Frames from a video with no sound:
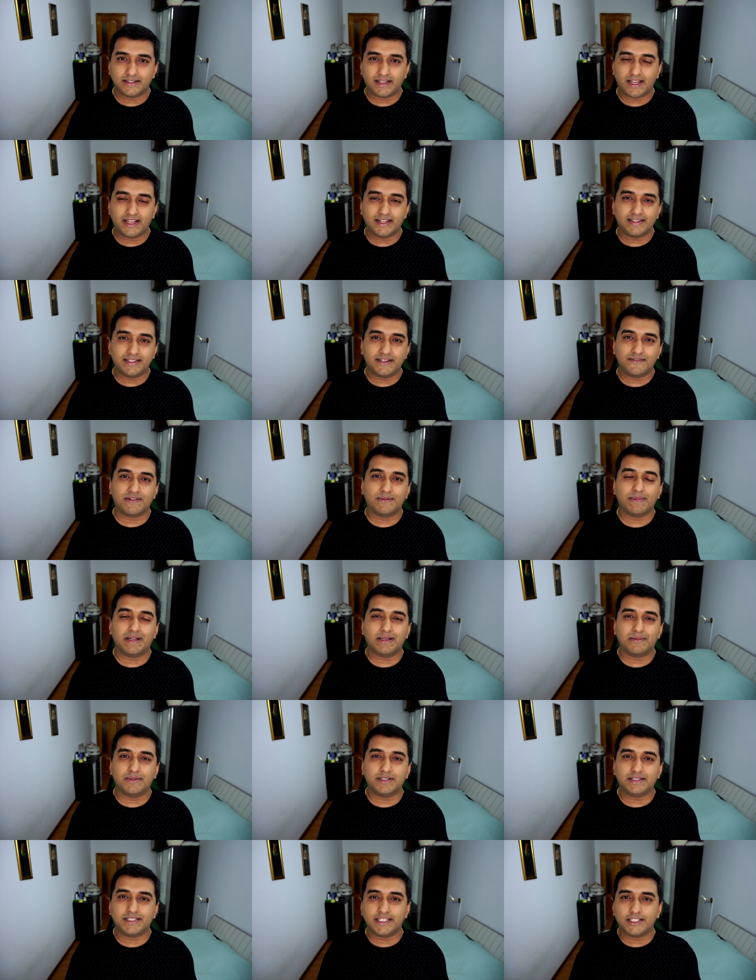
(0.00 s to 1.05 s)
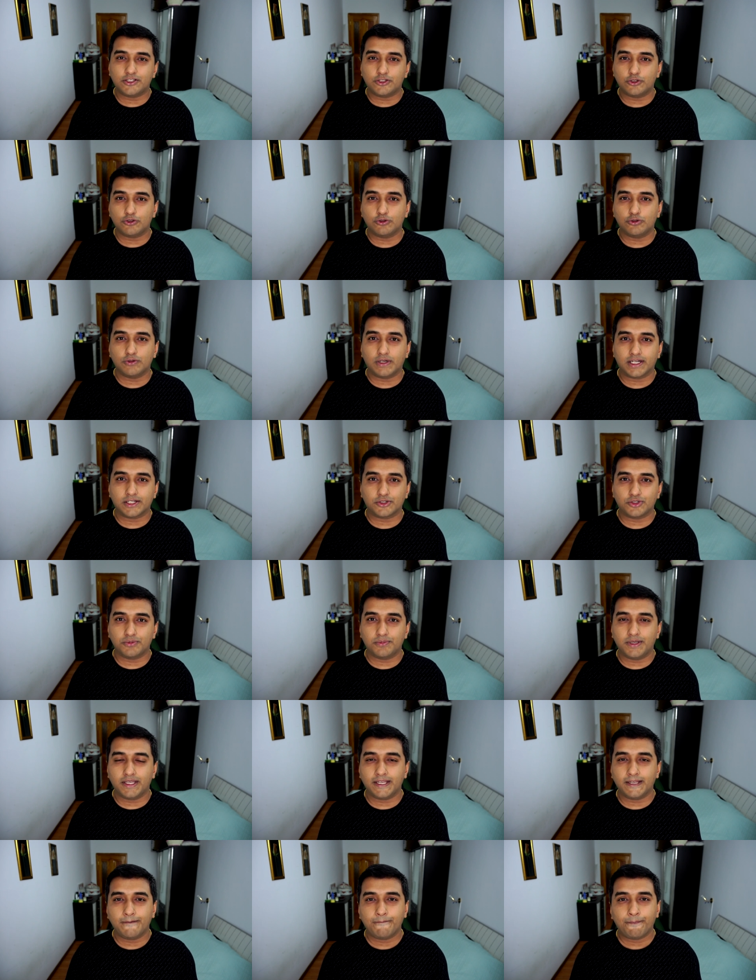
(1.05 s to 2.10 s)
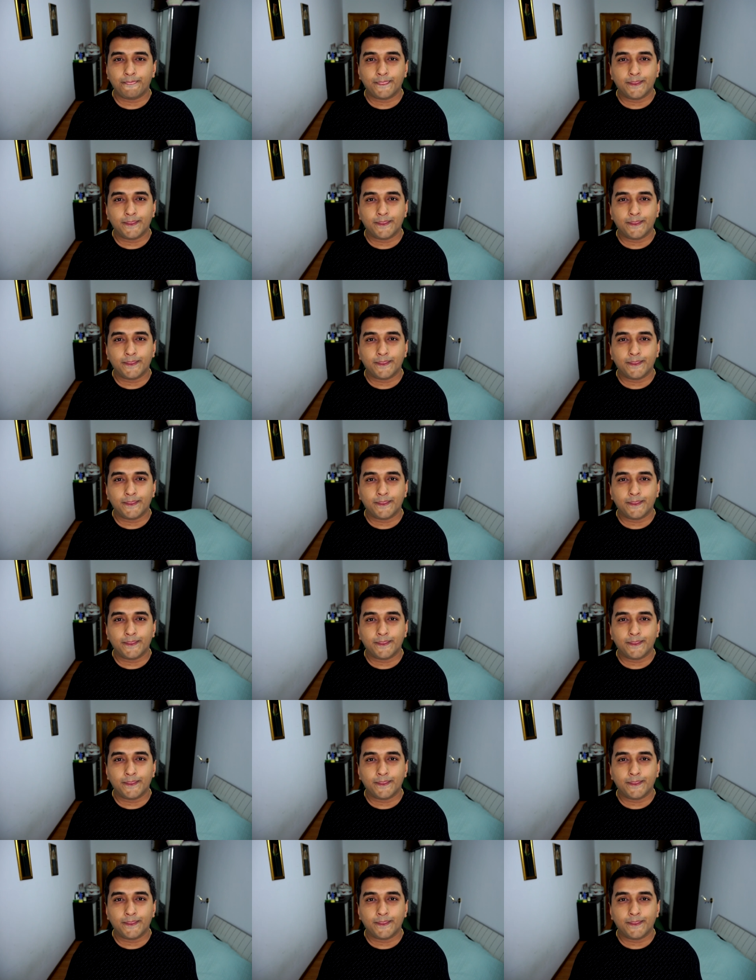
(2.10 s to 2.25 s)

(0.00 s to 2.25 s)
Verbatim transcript: and then from Almaty to Aktobe.